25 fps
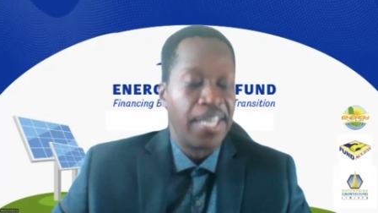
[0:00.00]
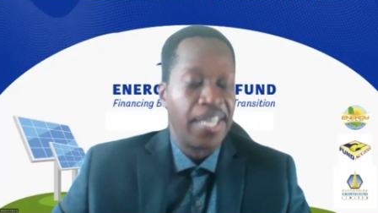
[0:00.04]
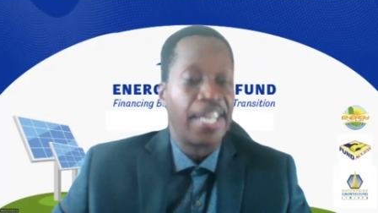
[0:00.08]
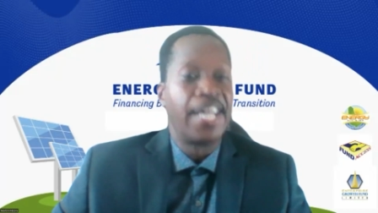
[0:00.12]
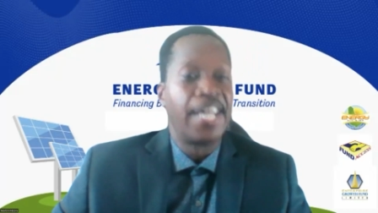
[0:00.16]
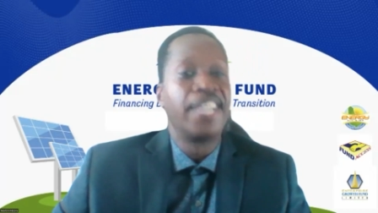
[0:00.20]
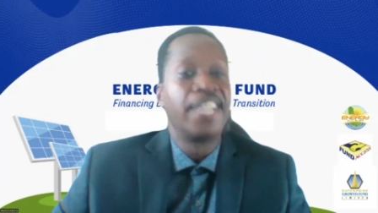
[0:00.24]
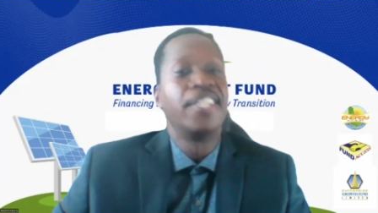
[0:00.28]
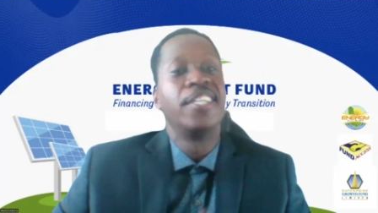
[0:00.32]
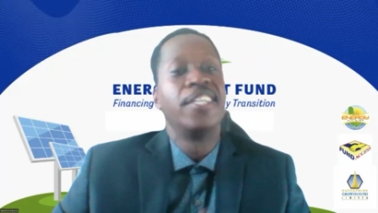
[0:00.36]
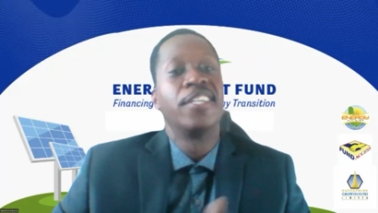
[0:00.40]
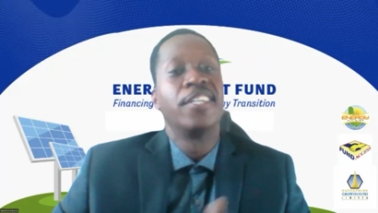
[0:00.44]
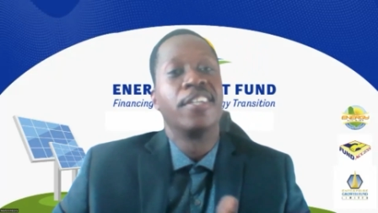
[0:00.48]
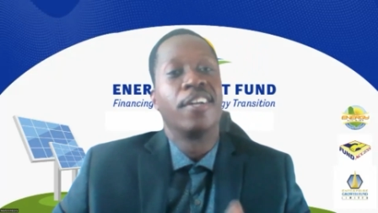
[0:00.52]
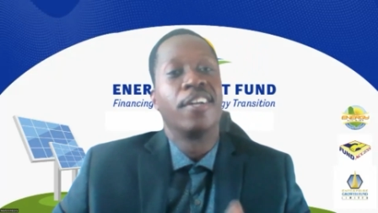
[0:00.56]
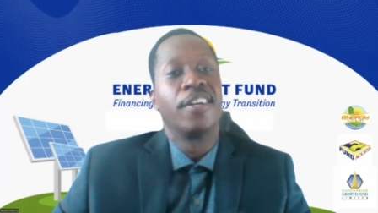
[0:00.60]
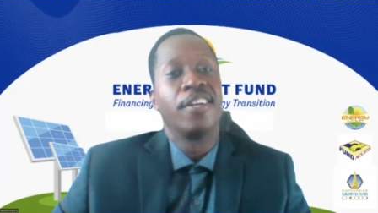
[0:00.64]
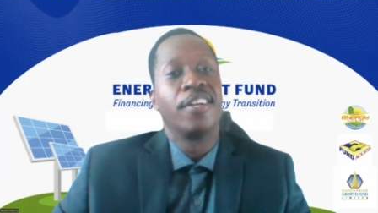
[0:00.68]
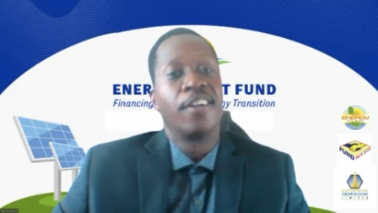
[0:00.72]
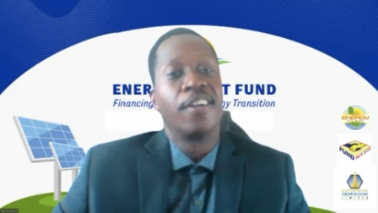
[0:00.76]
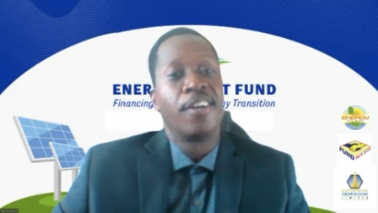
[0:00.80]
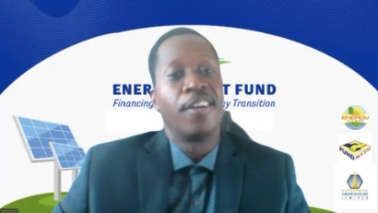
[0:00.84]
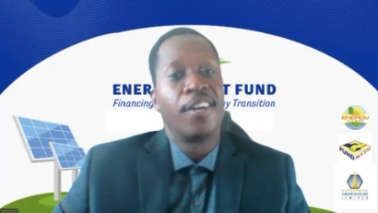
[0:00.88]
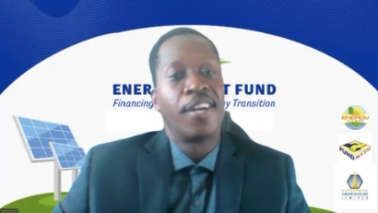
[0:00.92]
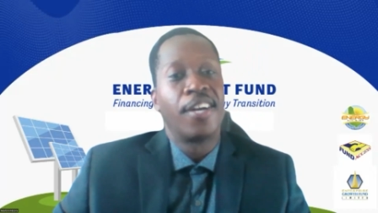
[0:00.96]
and they
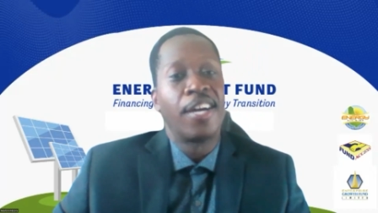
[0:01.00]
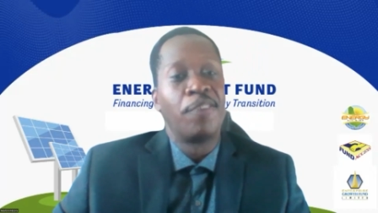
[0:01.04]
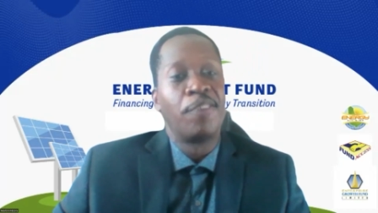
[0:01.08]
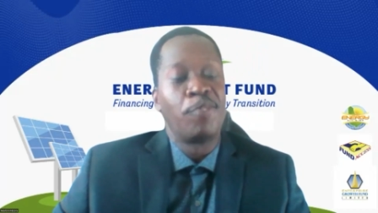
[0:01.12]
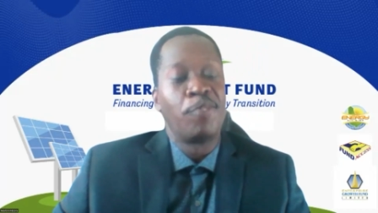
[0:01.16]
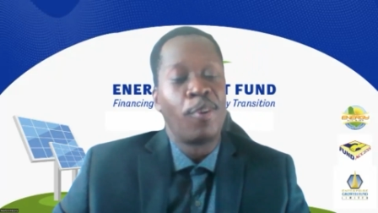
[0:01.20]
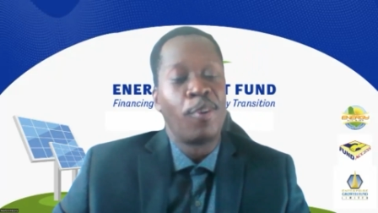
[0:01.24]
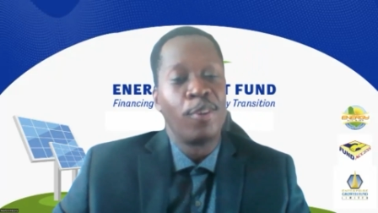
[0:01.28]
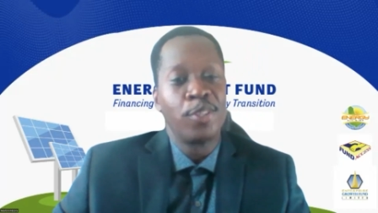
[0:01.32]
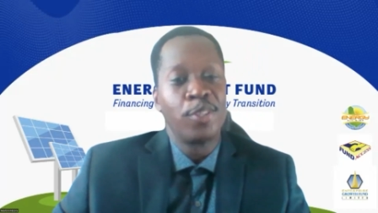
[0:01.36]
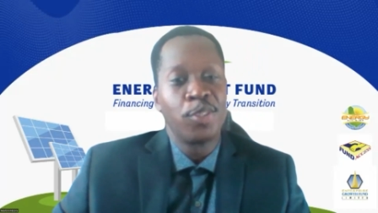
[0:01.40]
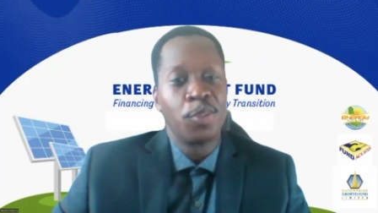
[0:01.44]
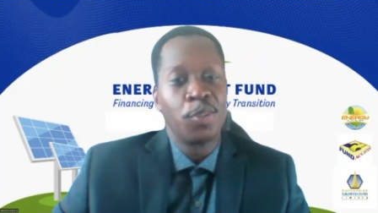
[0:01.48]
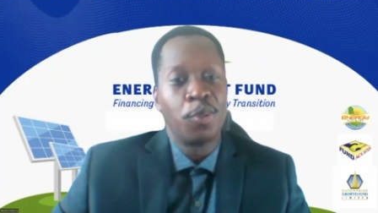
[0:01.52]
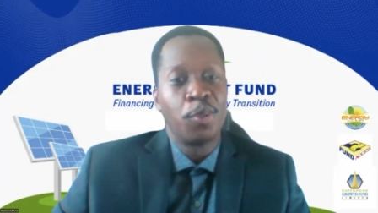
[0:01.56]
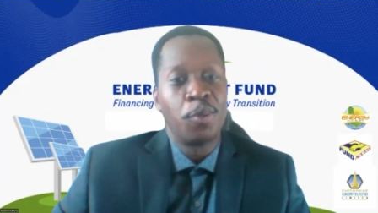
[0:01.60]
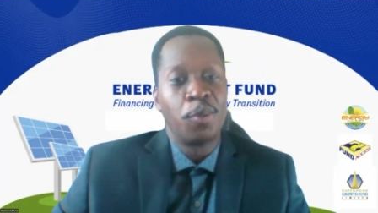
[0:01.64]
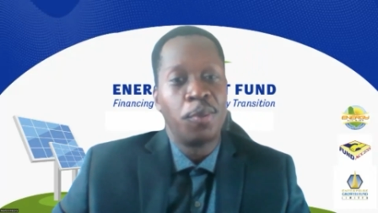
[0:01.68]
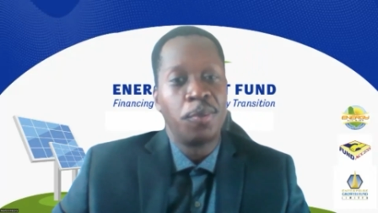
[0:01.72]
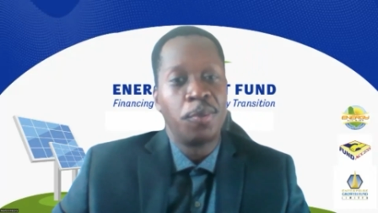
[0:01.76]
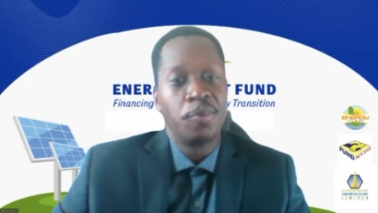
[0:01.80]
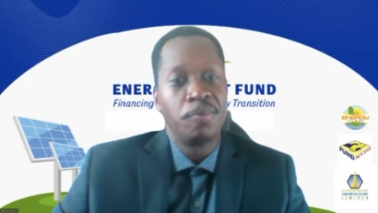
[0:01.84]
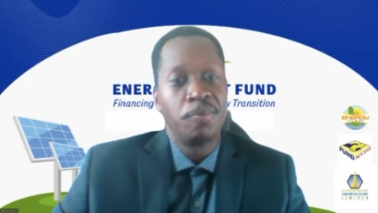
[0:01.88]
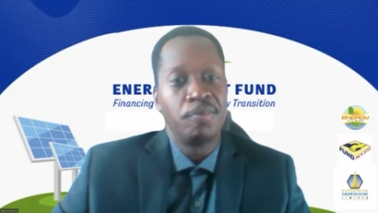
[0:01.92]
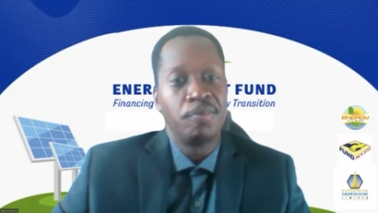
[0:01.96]
have also